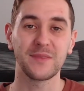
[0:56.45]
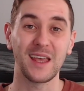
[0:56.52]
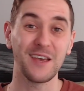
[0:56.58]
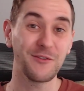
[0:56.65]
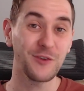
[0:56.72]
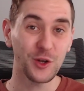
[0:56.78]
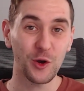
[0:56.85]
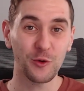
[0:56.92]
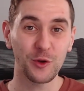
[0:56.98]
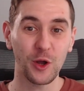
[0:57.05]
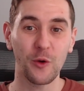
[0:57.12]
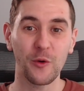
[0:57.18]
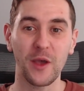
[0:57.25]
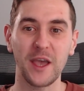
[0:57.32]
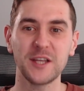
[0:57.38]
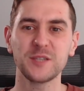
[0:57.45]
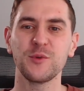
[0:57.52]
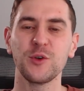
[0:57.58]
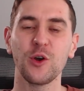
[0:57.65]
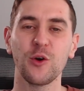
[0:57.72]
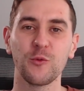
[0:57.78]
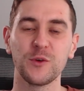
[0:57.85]
If you don't know,
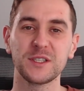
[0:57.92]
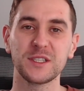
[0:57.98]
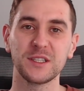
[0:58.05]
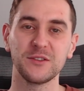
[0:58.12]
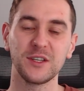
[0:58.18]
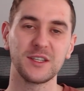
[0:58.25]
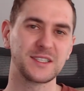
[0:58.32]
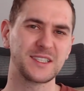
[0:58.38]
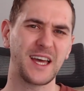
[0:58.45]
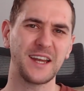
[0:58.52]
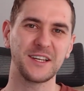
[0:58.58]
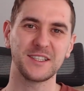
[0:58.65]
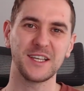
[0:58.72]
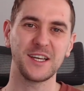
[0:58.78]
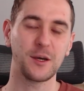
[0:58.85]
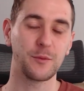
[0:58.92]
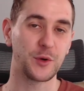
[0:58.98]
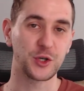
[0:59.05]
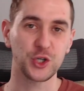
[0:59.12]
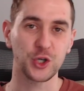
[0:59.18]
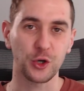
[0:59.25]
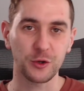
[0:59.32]
HBO recently decided to take a
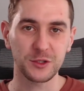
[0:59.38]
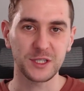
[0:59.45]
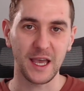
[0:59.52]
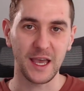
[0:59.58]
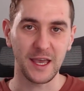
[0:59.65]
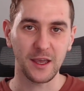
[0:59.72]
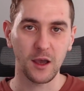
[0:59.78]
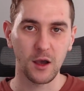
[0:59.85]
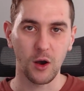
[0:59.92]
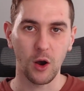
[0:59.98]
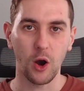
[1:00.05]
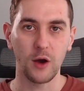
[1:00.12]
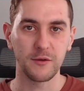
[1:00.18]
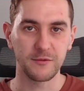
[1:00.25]
mature take on